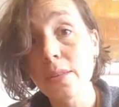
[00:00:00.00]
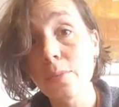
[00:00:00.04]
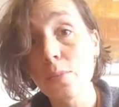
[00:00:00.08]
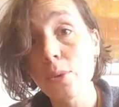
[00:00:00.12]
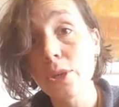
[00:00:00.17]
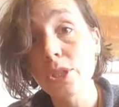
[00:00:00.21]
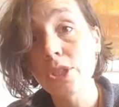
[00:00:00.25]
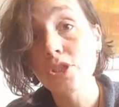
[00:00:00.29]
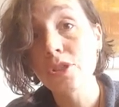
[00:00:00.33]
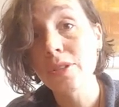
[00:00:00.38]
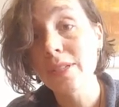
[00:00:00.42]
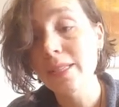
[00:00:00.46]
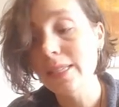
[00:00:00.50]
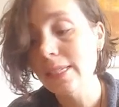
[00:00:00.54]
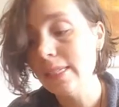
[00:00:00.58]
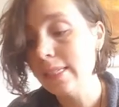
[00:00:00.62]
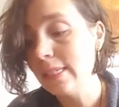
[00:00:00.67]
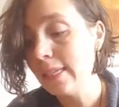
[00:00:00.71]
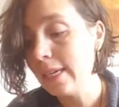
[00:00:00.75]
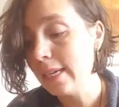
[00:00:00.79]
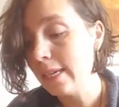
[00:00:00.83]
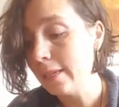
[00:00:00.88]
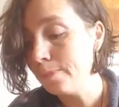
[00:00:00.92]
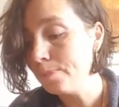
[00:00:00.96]
the moisture in the
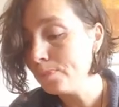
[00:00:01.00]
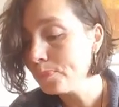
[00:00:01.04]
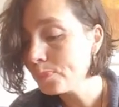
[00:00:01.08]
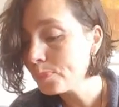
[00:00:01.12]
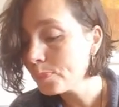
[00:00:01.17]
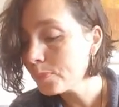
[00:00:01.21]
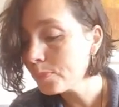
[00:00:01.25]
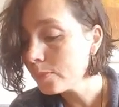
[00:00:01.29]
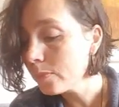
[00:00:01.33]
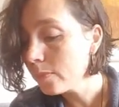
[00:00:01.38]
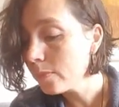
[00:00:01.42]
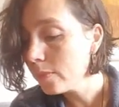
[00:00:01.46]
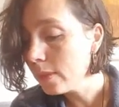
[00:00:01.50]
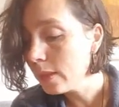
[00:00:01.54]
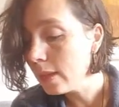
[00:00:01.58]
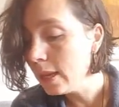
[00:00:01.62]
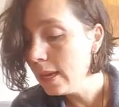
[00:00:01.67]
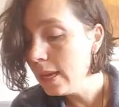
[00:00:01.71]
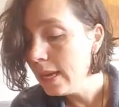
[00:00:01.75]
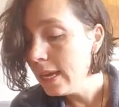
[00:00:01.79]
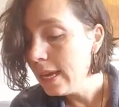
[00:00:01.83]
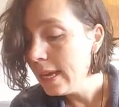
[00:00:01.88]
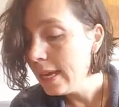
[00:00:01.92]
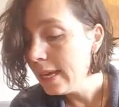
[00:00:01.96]
skin.
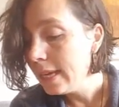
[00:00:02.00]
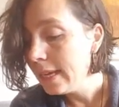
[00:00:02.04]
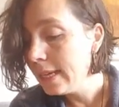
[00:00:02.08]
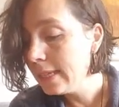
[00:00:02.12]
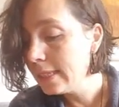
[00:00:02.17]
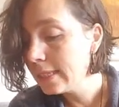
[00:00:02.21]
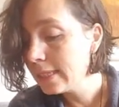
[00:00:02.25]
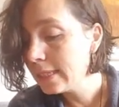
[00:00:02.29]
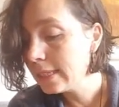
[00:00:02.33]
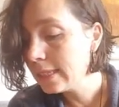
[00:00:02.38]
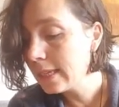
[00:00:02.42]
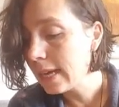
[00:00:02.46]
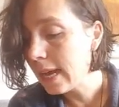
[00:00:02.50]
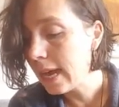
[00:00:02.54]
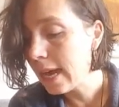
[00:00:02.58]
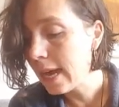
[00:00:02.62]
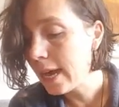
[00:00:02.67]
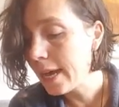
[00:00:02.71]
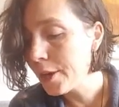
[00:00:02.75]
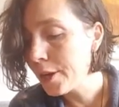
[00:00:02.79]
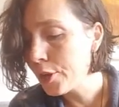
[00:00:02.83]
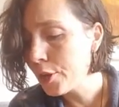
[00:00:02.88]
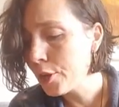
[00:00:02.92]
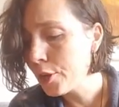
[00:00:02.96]
It's
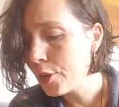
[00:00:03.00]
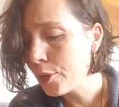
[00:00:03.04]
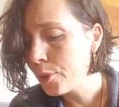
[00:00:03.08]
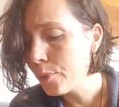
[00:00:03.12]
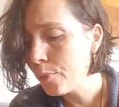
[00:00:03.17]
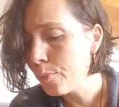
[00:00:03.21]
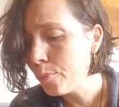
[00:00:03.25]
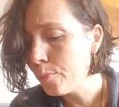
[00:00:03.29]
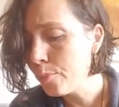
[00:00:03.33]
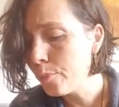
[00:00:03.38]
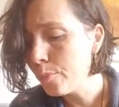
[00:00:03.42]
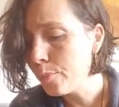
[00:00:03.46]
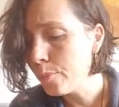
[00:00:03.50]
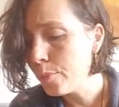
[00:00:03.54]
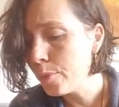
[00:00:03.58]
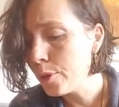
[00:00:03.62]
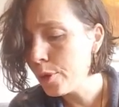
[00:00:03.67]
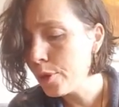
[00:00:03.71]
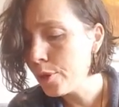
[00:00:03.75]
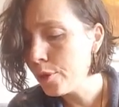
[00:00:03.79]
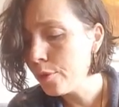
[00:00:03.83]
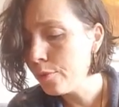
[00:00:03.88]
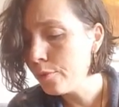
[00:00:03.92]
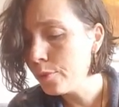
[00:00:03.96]
got
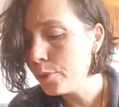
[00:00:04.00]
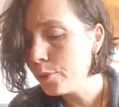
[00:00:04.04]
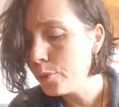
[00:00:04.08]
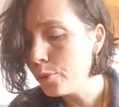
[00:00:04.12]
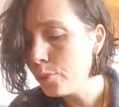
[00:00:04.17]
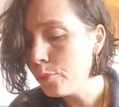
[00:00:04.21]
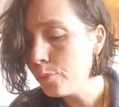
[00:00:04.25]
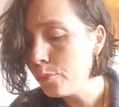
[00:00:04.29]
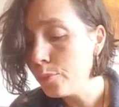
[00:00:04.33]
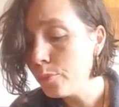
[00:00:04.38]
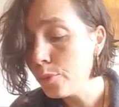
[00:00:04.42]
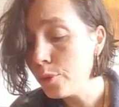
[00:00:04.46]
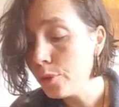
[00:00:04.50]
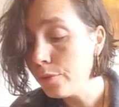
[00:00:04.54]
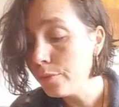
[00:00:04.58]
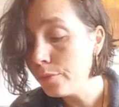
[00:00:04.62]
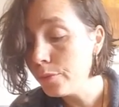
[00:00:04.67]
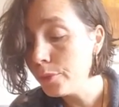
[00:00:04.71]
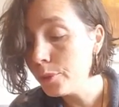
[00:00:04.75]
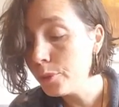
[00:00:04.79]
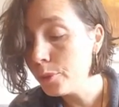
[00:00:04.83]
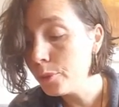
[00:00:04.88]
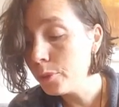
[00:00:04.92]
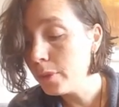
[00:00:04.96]

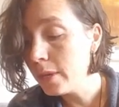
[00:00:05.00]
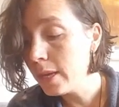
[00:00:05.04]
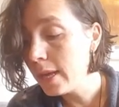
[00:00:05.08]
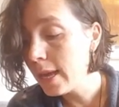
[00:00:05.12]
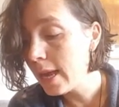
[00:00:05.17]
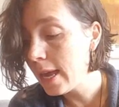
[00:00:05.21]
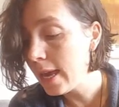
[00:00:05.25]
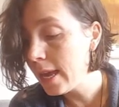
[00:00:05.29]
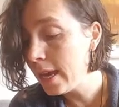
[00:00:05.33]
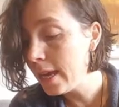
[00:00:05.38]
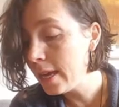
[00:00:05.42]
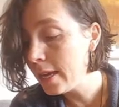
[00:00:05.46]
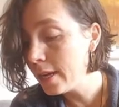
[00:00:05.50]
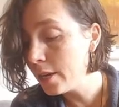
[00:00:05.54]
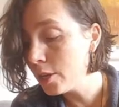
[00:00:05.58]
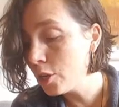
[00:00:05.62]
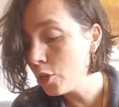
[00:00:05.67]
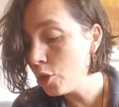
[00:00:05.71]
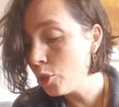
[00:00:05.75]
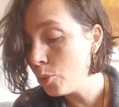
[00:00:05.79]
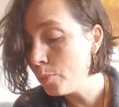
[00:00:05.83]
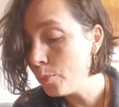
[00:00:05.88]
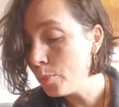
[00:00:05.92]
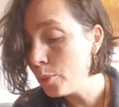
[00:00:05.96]
muru
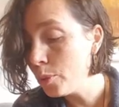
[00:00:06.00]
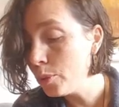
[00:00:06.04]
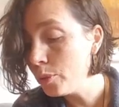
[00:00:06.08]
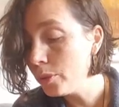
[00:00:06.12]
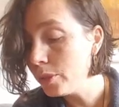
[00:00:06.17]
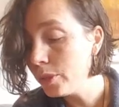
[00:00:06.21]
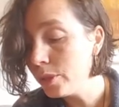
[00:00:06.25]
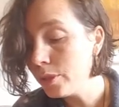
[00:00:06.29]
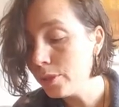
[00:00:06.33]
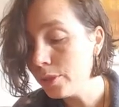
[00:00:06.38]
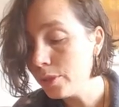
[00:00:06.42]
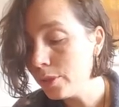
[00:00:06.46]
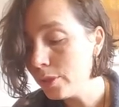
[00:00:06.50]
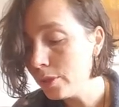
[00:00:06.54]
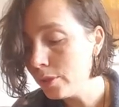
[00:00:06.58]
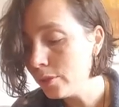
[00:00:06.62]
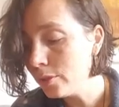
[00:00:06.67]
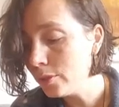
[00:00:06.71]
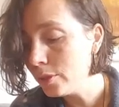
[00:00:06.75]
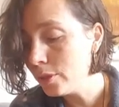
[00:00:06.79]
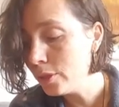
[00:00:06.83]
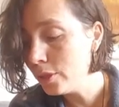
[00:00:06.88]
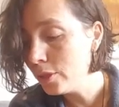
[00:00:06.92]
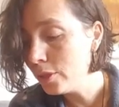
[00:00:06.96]
and
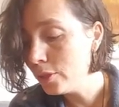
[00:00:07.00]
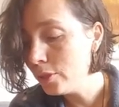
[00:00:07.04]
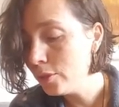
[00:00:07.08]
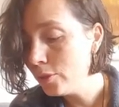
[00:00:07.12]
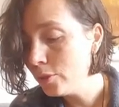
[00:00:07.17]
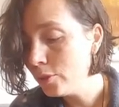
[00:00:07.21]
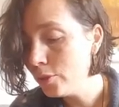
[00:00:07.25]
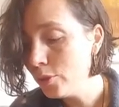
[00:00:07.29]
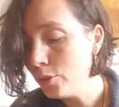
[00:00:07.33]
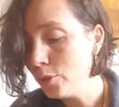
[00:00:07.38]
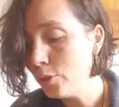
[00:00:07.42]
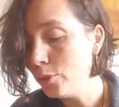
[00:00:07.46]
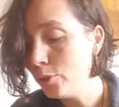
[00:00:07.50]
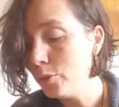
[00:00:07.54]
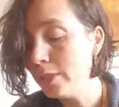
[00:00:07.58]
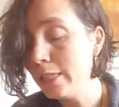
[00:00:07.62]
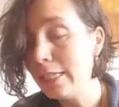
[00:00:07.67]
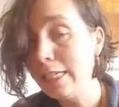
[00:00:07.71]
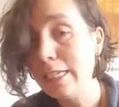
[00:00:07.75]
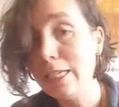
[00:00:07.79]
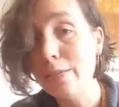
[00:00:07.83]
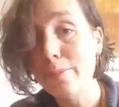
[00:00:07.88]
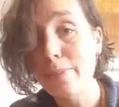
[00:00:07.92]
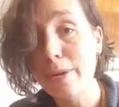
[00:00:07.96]
kopusu
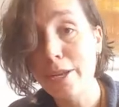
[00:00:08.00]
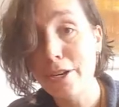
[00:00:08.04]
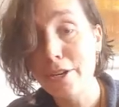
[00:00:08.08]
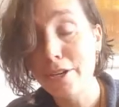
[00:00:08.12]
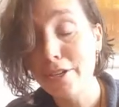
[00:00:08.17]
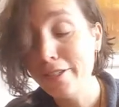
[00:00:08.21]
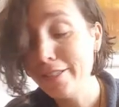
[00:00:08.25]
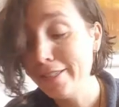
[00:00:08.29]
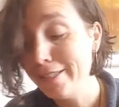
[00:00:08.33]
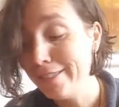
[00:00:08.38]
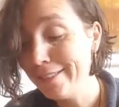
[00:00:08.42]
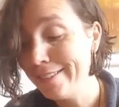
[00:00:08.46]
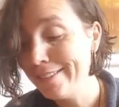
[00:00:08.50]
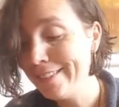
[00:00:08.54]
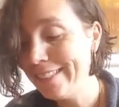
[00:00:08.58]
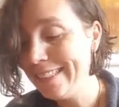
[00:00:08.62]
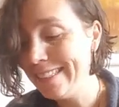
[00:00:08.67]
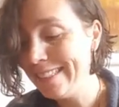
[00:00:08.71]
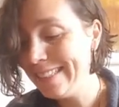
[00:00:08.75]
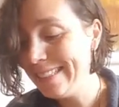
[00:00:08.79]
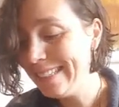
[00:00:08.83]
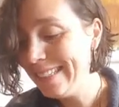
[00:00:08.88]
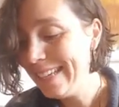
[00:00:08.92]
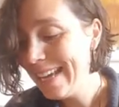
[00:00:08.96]
seed butters,
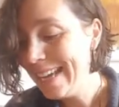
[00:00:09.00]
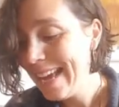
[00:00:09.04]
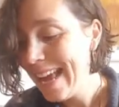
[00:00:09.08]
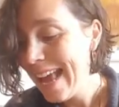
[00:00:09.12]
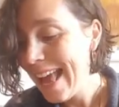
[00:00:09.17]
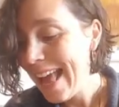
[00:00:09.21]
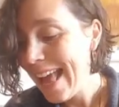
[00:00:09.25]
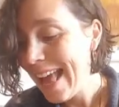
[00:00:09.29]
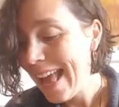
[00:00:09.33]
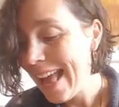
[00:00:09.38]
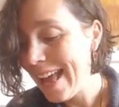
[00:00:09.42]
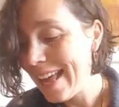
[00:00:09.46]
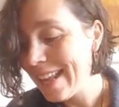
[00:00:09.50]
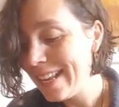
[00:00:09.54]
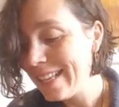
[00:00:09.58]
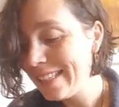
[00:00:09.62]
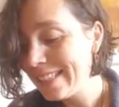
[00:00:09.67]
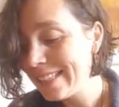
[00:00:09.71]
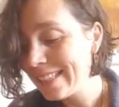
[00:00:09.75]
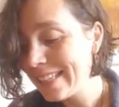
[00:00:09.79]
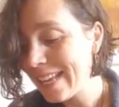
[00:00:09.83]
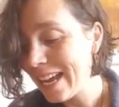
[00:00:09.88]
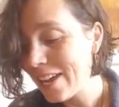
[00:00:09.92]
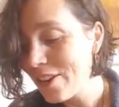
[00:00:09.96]
and
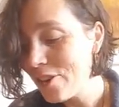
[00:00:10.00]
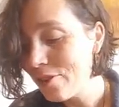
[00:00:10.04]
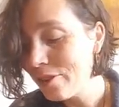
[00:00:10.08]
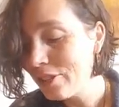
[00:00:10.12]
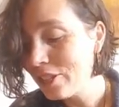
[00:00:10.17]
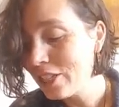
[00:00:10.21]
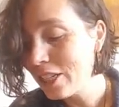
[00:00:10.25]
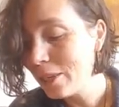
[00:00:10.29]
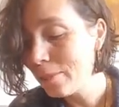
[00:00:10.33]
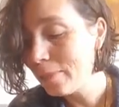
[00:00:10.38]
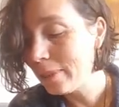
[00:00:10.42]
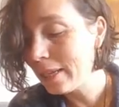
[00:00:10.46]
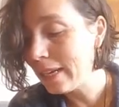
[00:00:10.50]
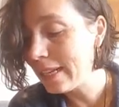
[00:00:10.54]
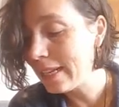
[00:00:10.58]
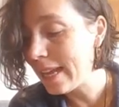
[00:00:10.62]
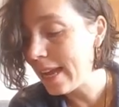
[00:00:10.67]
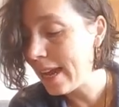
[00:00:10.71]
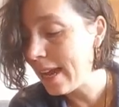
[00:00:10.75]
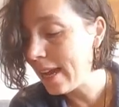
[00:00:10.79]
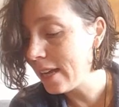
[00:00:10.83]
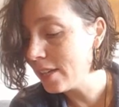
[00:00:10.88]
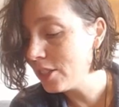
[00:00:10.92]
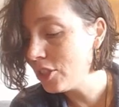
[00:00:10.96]
it's got nourishing plant
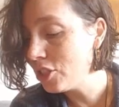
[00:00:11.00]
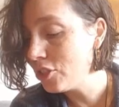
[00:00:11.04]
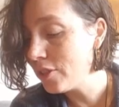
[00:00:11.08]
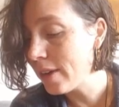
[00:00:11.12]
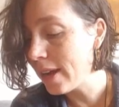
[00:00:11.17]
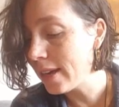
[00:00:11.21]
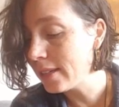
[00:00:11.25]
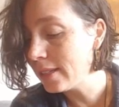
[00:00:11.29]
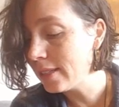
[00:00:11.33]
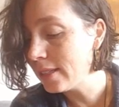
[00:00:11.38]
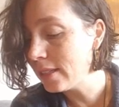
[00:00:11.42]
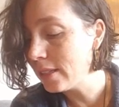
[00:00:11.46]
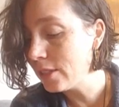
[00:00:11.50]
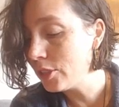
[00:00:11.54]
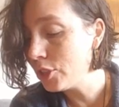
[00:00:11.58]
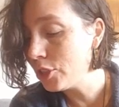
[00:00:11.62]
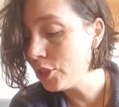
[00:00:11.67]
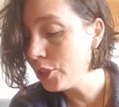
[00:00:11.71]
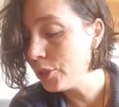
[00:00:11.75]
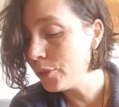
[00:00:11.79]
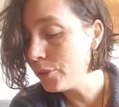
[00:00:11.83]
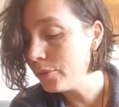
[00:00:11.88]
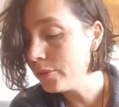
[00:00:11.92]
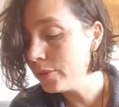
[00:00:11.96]
extracts
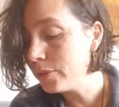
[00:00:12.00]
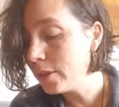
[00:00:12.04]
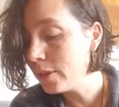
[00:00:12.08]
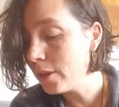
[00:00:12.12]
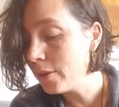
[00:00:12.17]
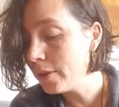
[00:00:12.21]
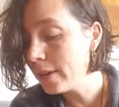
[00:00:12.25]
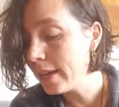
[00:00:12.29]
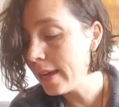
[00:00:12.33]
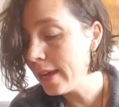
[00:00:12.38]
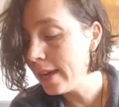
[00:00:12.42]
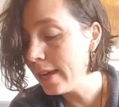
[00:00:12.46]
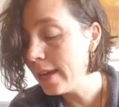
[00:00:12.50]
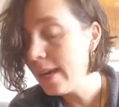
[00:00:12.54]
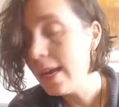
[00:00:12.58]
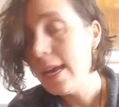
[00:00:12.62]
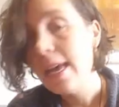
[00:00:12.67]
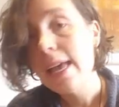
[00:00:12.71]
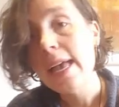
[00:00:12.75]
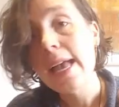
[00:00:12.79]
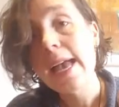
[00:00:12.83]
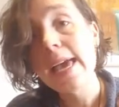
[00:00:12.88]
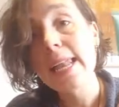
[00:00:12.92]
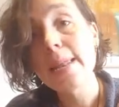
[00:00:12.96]
too, okay?
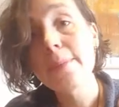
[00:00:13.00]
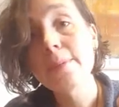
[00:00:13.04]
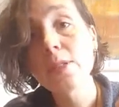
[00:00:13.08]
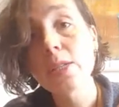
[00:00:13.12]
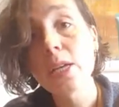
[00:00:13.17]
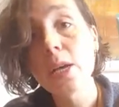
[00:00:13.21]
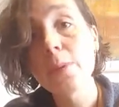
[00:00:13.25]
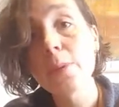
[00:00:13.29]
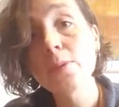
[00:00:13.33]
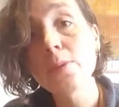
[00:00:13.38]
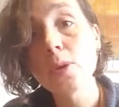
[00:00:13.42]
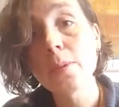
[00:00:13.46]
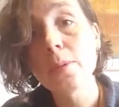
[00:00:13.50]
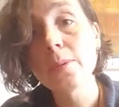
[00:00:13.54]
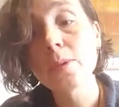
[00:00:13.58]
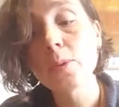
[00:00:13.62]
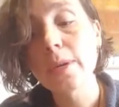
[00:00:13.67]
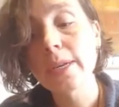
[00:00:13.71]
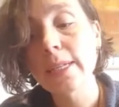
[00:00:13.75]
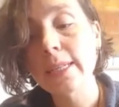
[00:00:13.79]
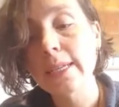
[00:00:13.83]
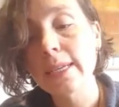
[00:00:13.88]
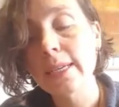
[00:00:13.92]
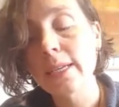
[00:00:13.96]
And it absorbs
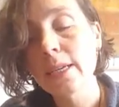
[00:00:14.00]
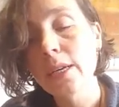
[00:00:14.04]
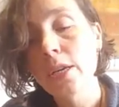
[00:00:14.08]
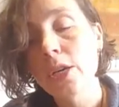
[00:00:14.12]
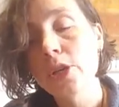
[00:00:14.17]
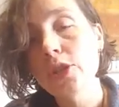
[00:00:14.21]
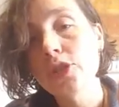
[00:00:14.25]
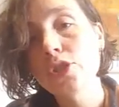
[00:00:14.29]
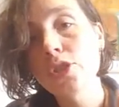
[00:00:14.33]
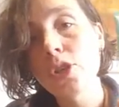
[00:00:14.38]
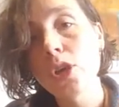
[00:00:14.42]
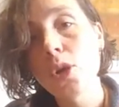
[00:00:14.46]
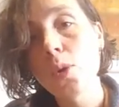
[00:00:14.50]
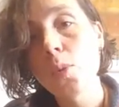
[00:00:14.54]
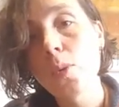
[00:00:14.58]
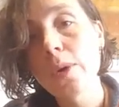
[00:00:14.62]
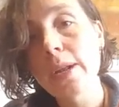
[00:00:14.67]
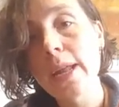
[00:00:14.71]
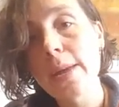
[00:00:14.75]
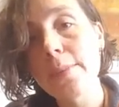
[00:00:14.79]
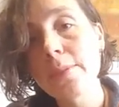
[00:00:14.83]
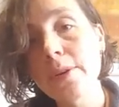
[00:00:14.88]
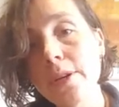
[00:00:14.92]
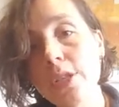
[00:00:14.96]
quickly. So
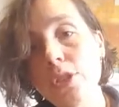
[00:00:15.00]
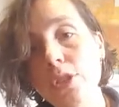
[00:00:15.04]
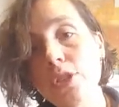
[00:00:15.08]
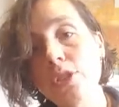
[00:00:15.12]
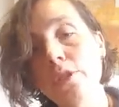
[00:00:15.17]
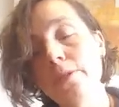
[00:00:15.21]
what I'm gonna